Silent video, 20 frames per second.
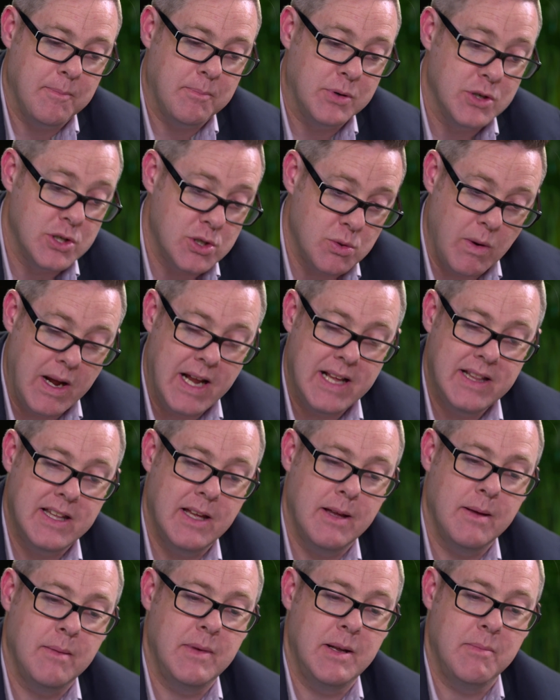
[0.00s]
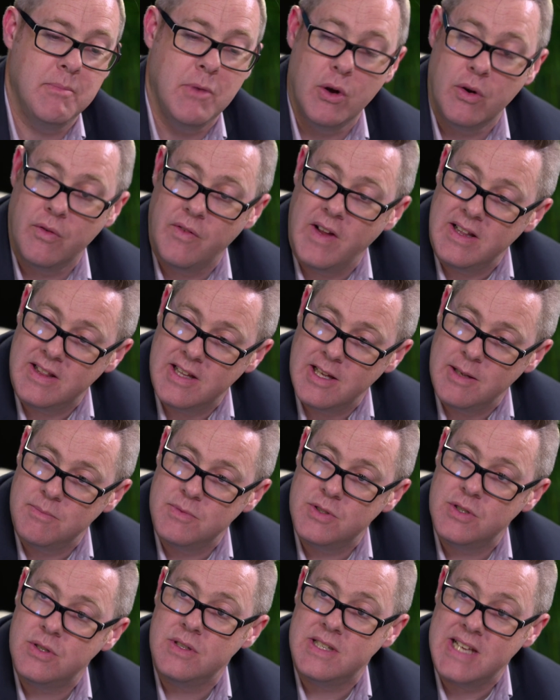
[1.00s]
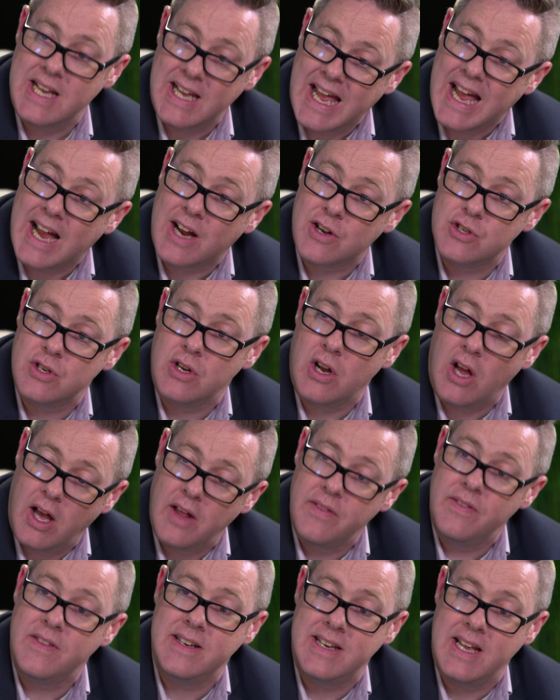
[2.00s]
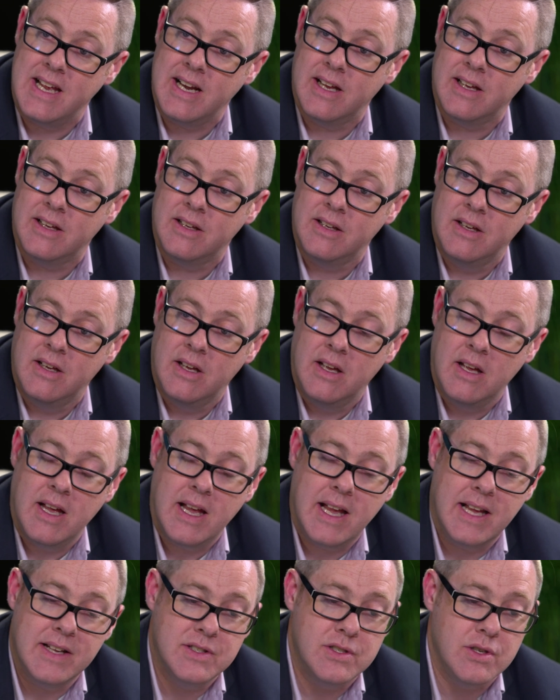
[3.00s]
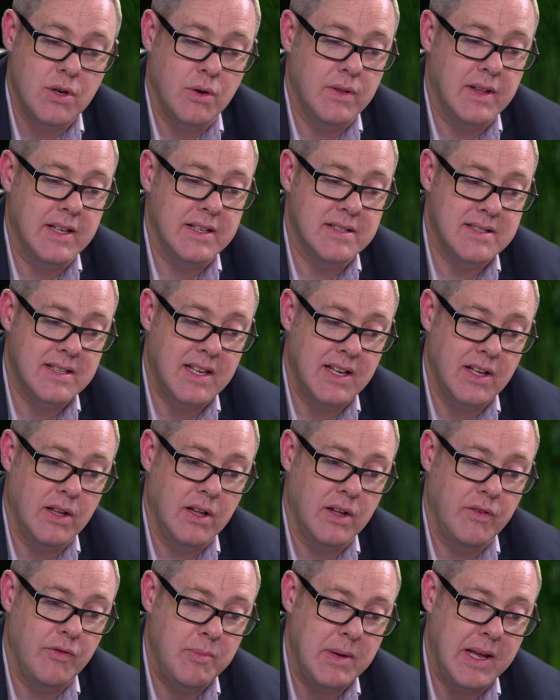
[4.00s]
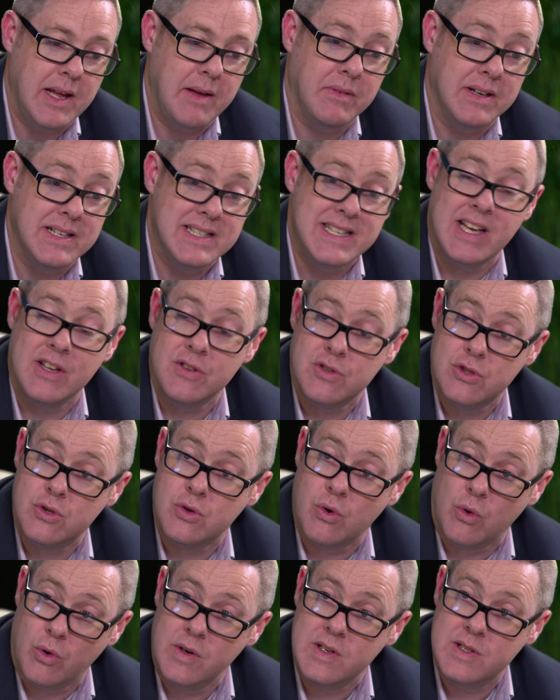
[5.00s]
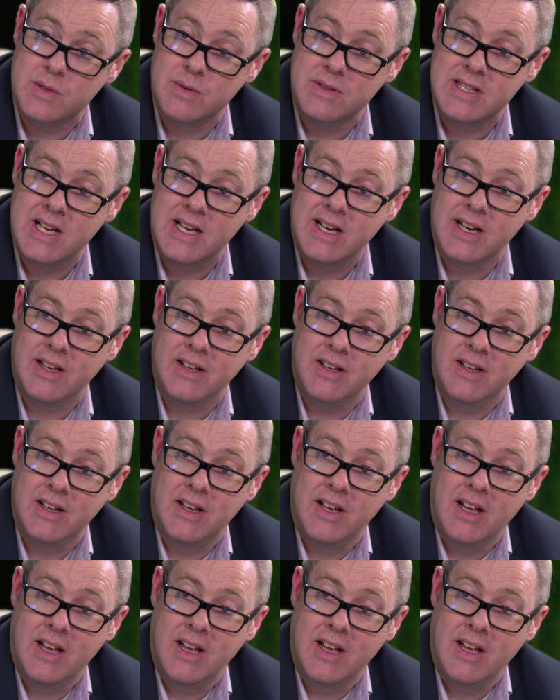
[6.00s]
persuade them and motivate them to take action on the data. And so the skill of being able to tell stories with data